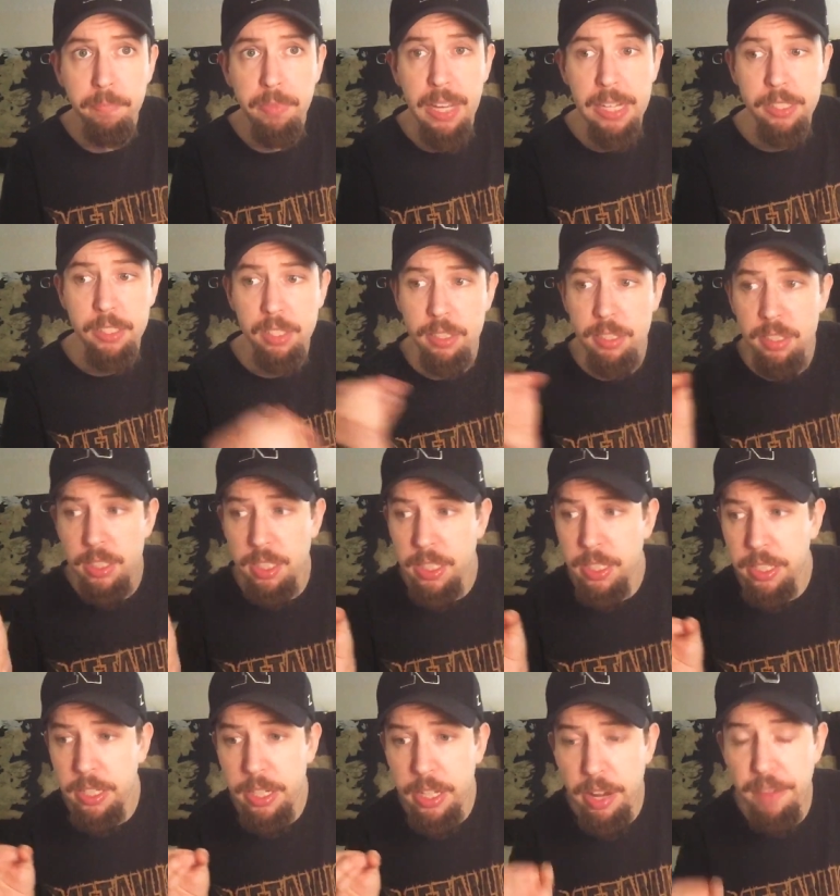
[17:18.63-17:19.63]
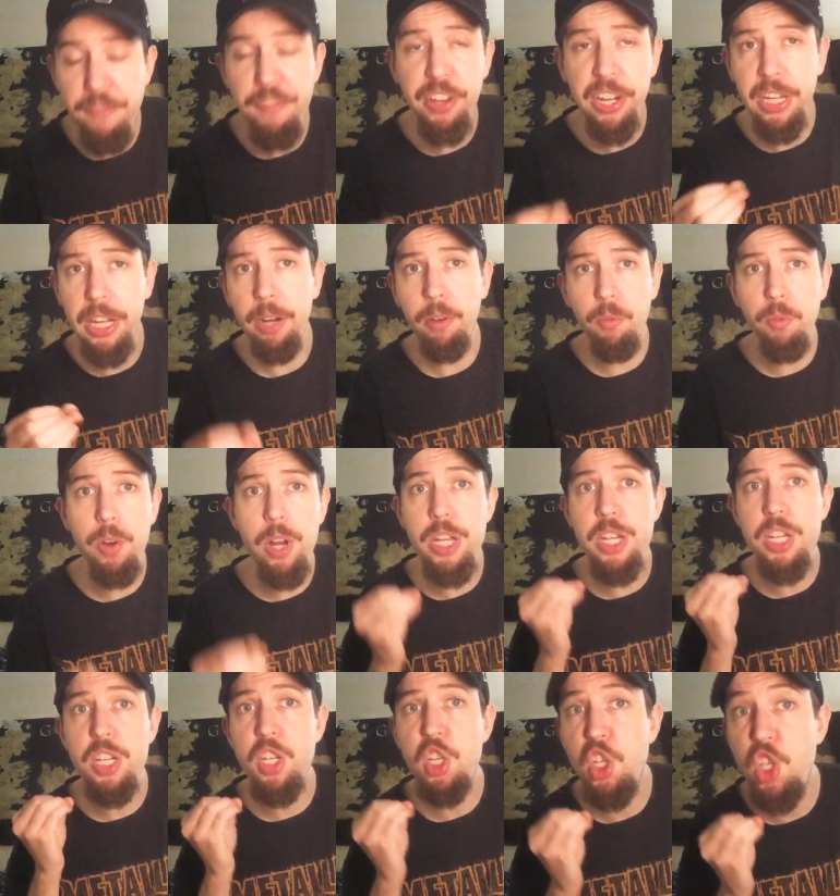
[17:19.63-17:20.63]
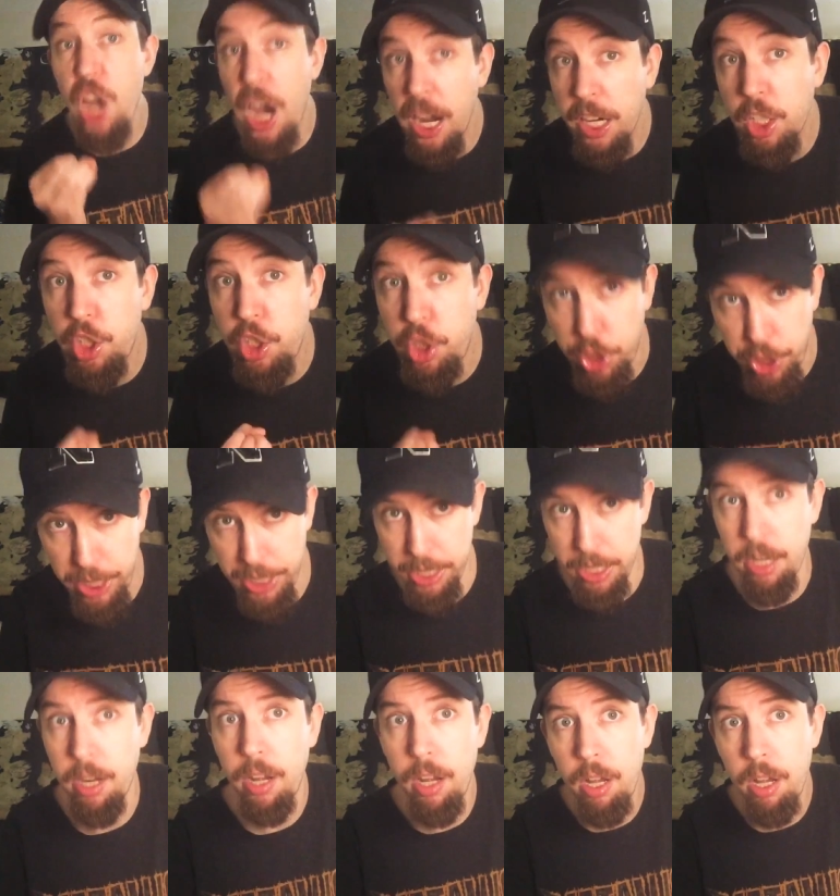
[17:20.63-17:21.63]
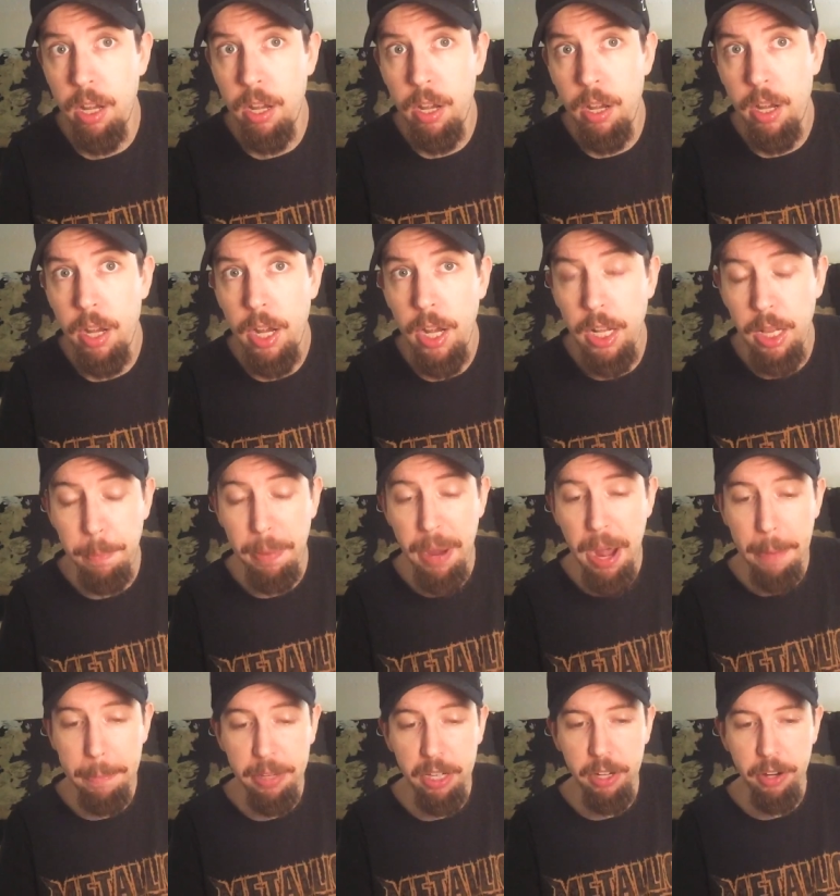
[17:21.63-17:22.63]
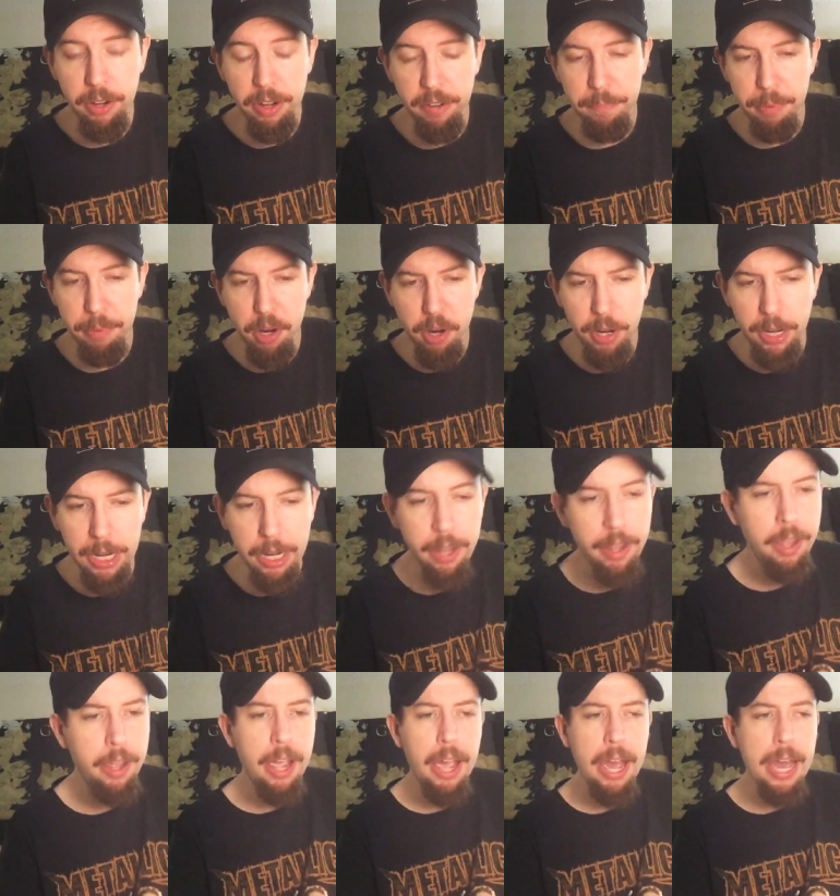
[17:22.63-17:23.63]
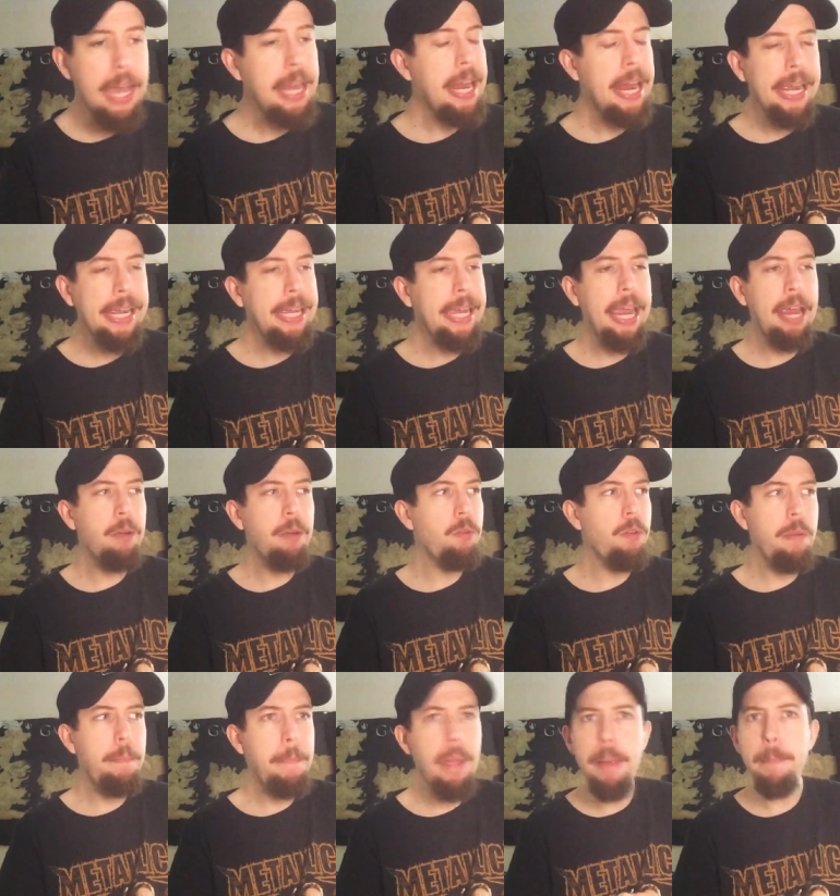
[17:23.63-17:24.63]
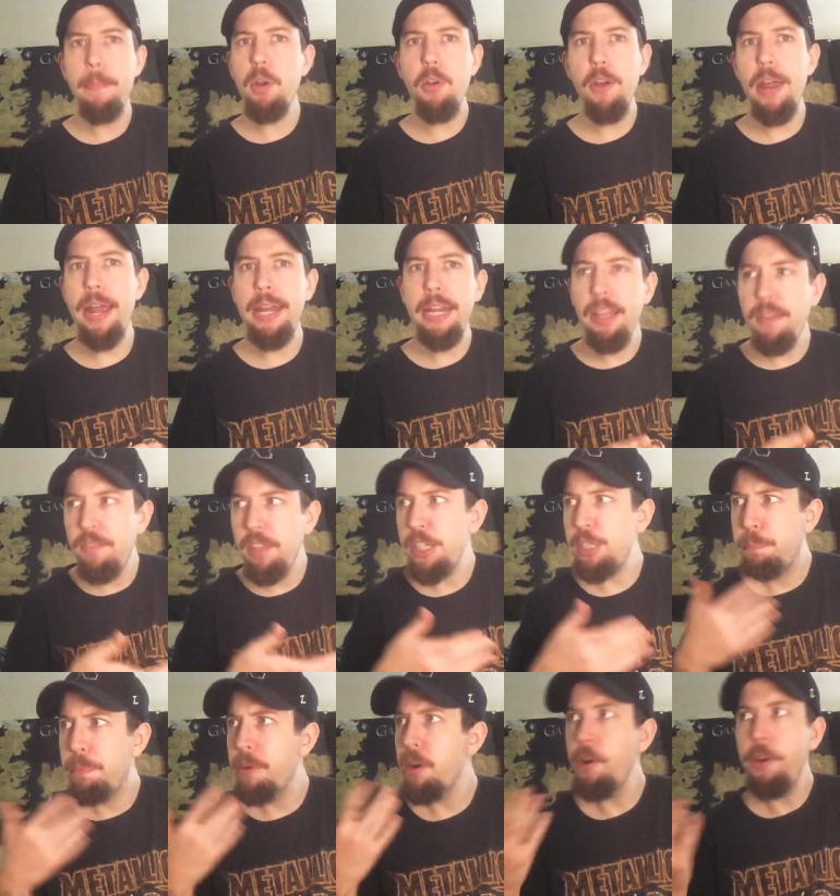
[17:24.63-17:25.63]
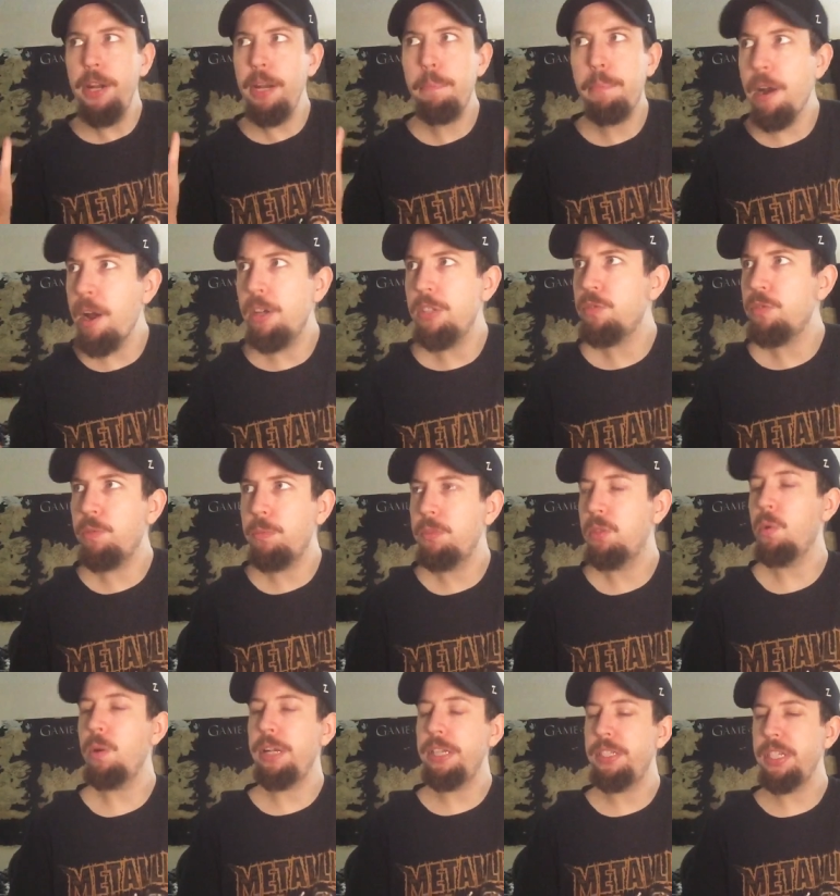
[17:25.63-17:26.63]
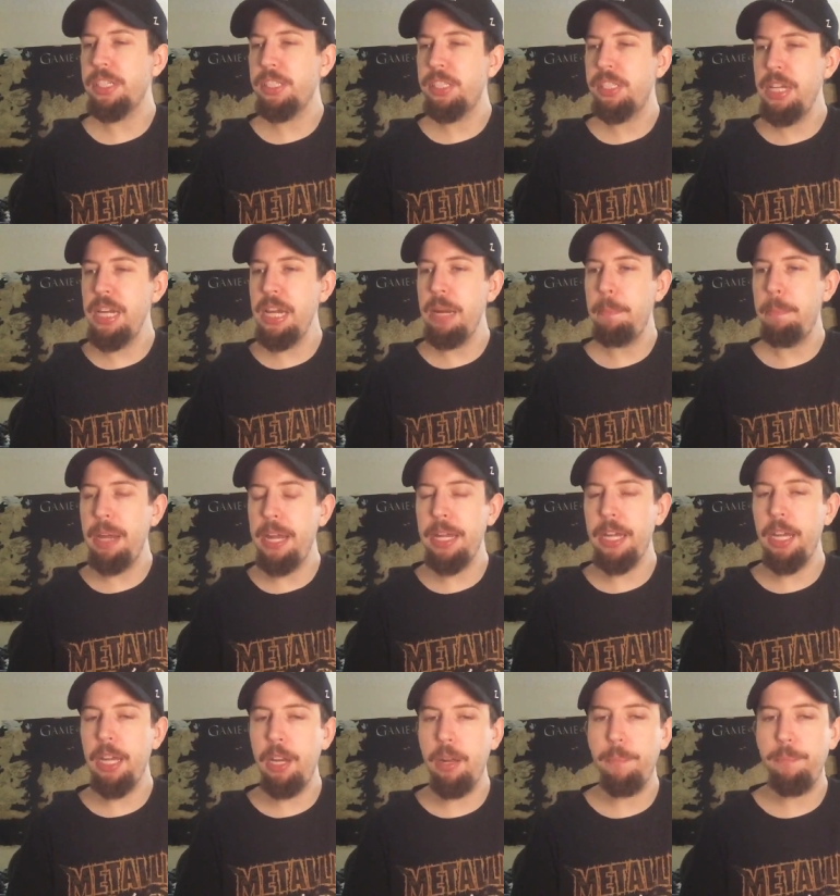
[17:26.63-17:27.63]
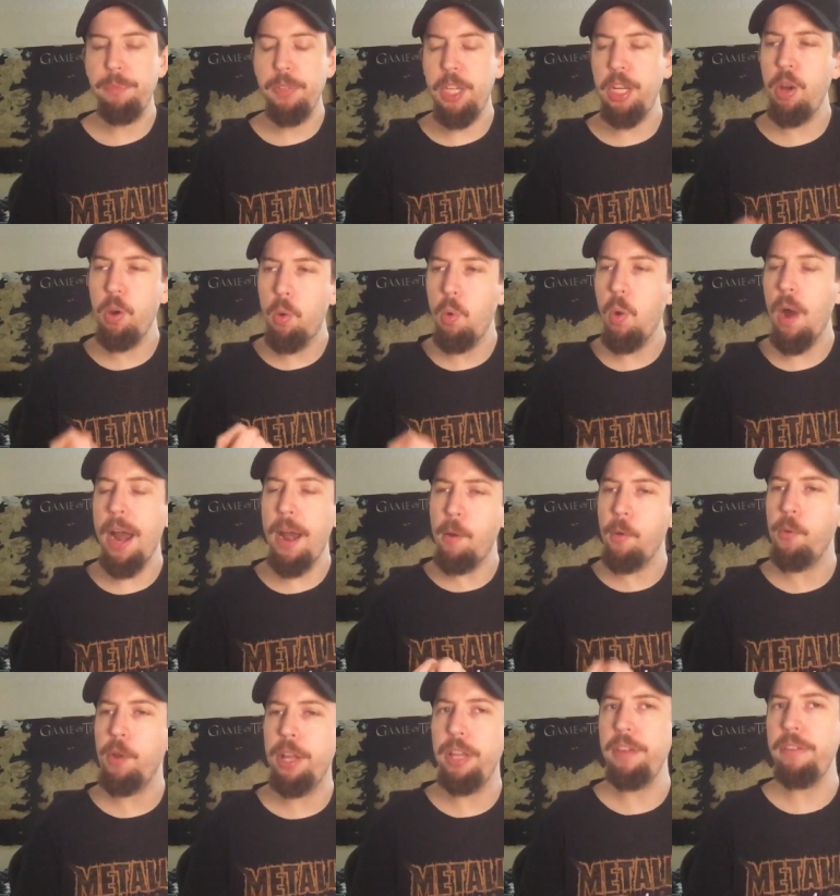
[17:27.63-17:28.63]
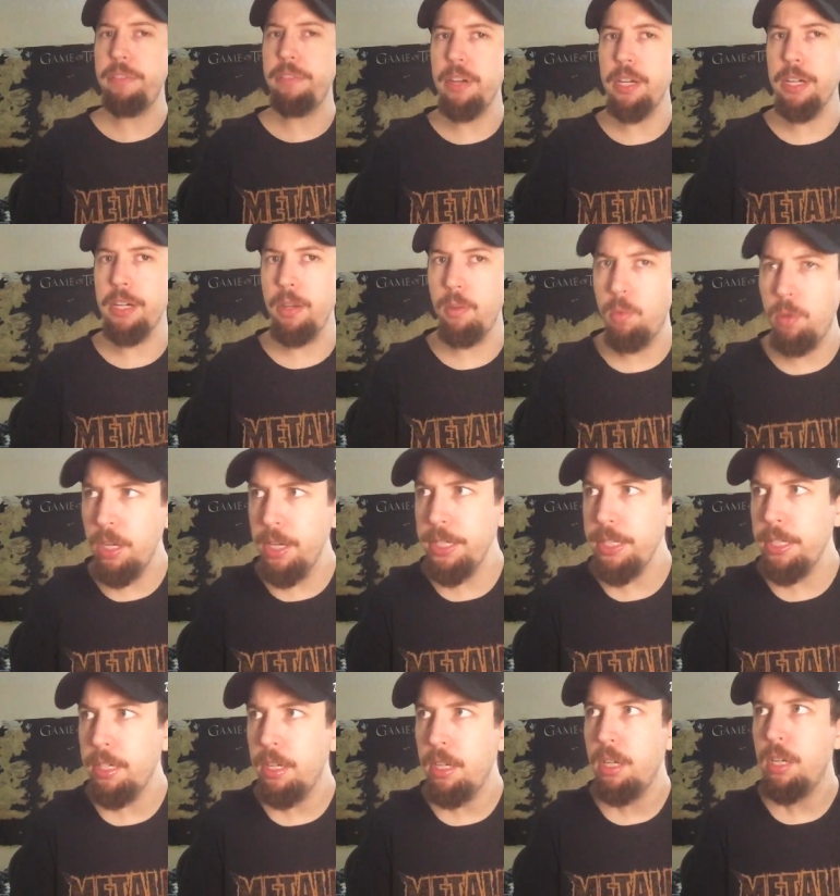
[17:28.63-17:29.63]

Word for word: That's a significant reduction in the popularity of Bernie. And I can't remember any of these Bernie bros from 2016 being, you, know who I really fucking want?